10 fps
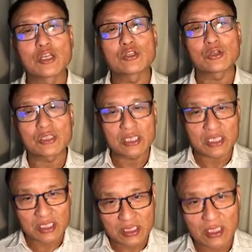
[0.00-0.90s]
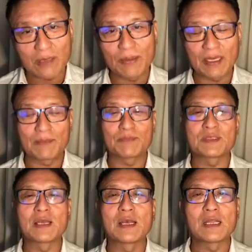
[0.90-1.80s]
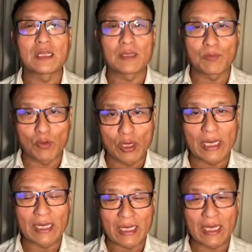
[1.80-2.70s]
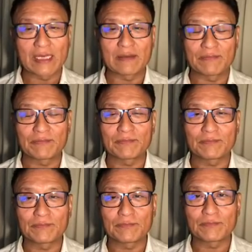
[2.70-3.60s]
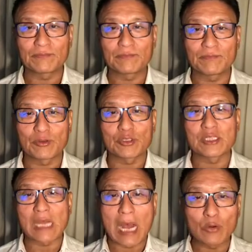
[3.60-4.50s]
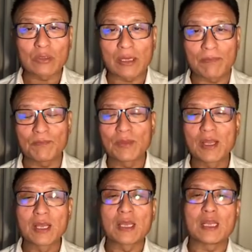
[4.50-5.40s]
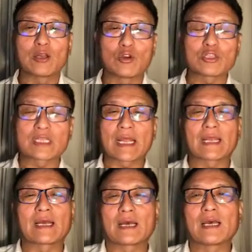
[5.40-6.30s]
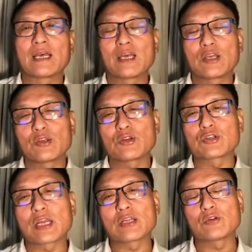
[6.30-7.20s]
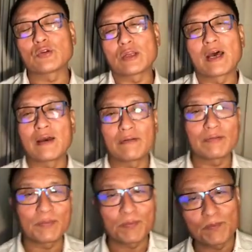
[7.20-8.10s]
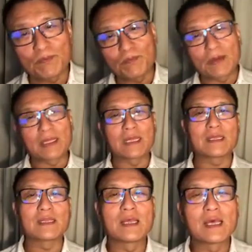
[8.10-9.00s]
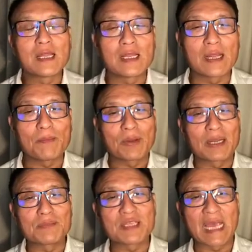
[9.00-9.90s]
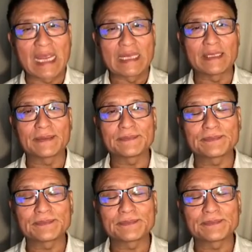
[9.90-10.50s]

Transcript: So it still becomes a little more like a negative because its outcome, it looks like a, uh, you're trying to love, but then love becomes hate.